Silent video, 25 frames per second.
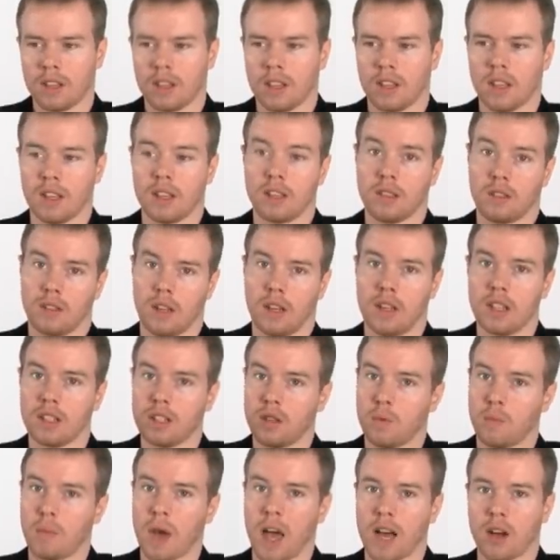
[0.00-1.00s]
it's
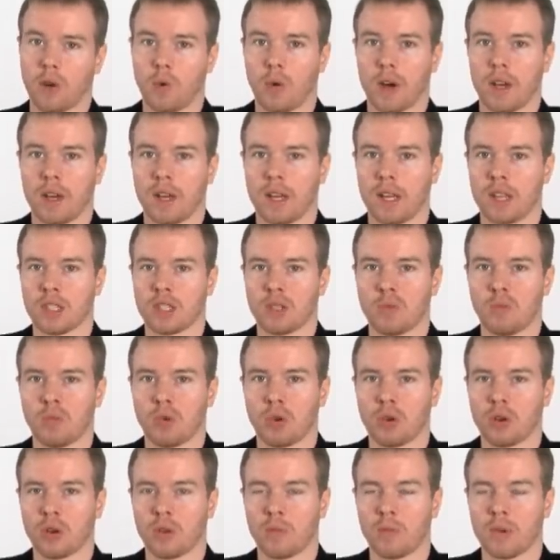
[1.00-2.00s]
a back way into
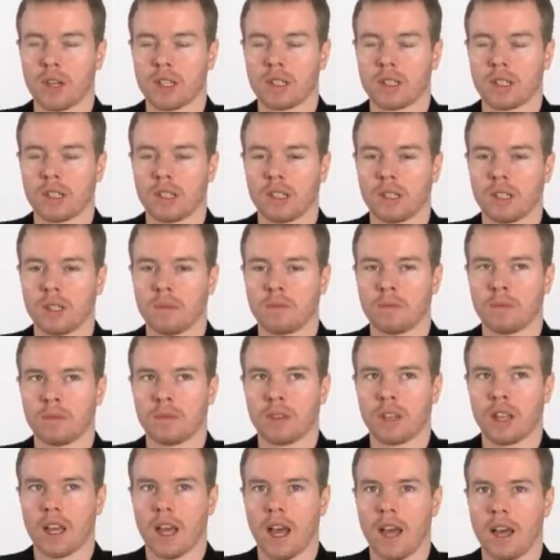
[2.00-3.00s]
Mordor, basically.
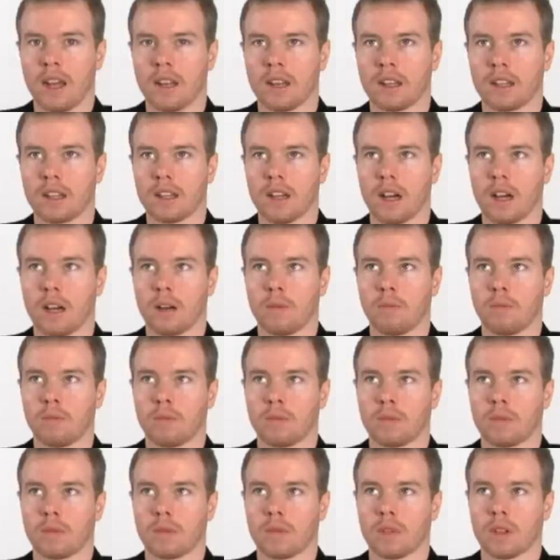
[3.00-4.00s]
And
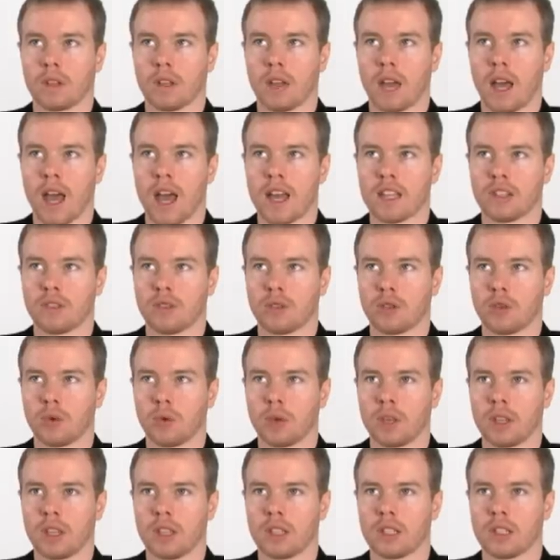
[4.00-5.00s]
as they're
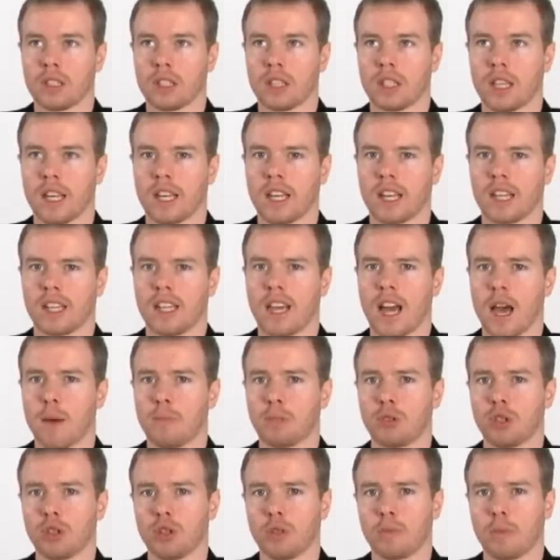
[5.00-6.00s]
doing this, they get
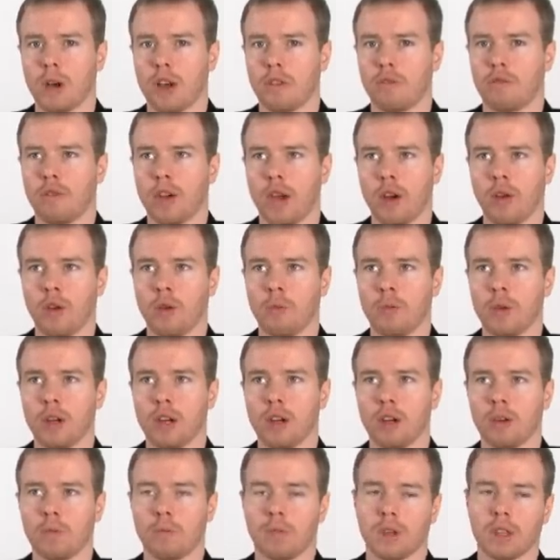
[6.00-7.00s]
captured by
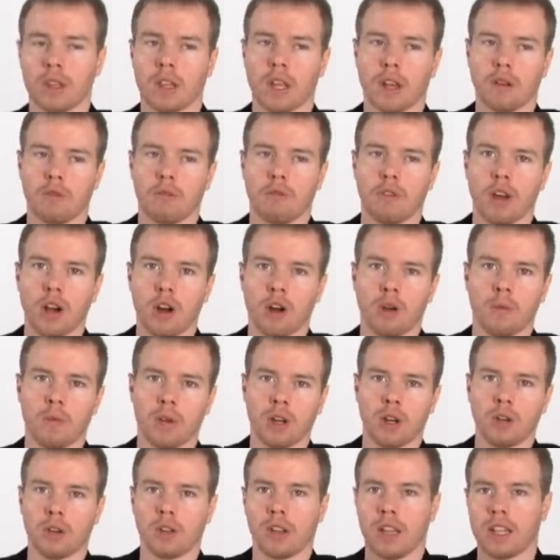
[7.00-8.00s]
Faramir, but then
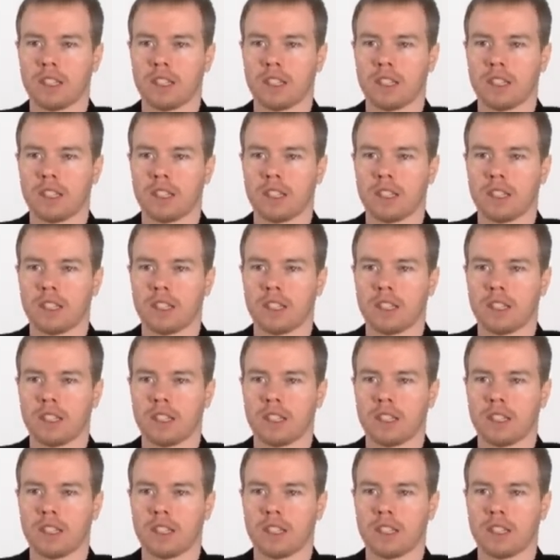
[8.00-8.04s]
Faramir